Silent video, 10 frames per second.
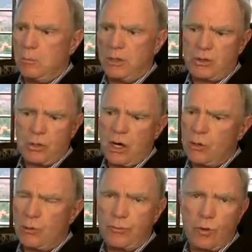But there are
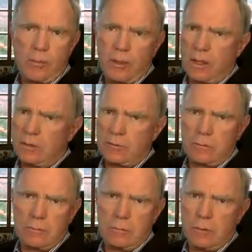no
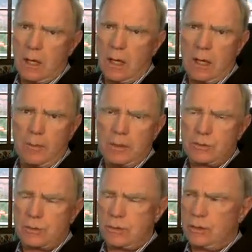formulas, and
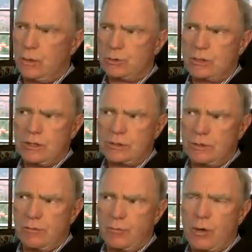certainly no sense of